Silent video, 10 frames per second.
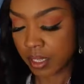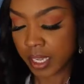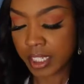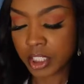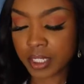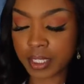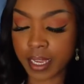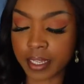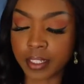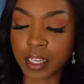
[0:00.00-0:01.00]
It's just
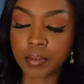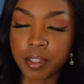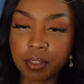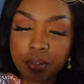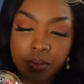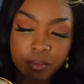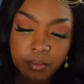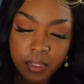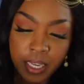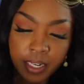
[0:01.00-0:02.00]
like a W
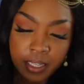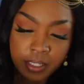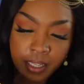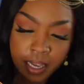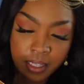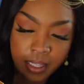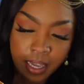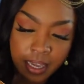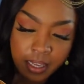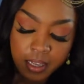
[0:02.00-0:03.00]
and it's got
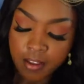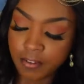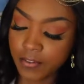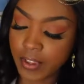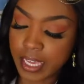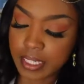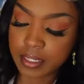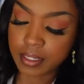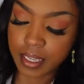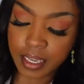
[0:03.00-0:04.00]
like a
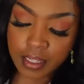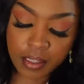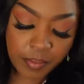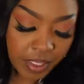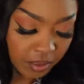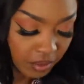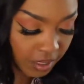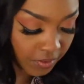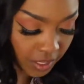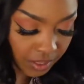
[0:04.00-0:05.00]
face in the middle
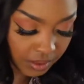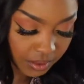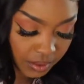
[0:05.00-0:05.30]
of it.